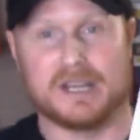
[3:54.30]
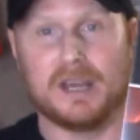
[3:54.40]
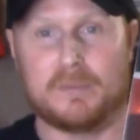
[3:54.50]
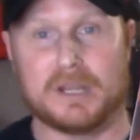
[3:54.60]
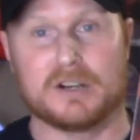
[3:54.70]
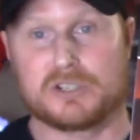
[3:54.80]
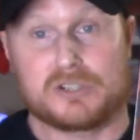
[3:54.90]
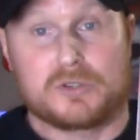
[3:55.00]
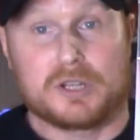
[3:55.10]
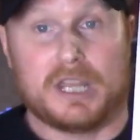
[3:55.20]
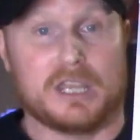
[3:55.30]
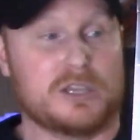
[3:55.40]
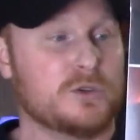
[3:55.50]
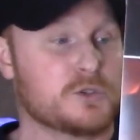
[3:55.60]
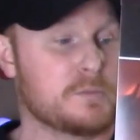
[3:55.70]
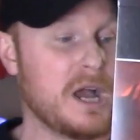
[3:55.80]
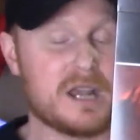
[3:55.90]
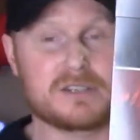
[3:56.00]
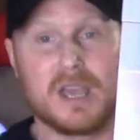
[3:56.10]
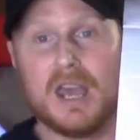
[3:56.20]
up and they just look like a huge
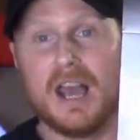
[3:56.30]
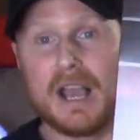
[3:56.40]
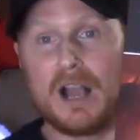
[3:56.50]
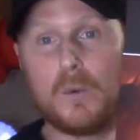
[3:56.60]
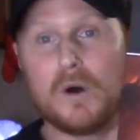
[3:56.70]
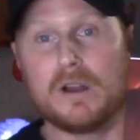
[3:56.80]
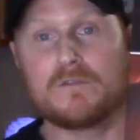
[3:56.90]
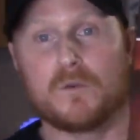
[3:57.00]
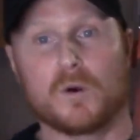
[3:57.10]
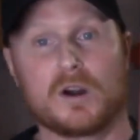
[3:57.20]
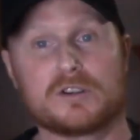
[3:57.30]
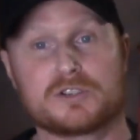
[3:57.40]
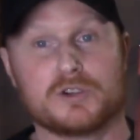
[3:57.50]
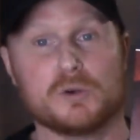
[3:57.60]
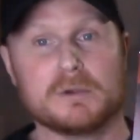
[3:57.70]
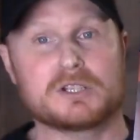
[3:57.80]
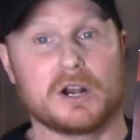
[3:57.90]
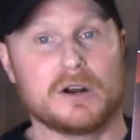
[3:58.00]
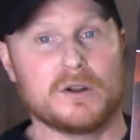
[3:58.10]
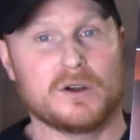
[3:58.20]
box. I got one for Doom
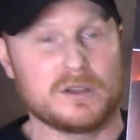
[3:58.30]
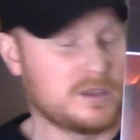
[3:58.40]
Eternal,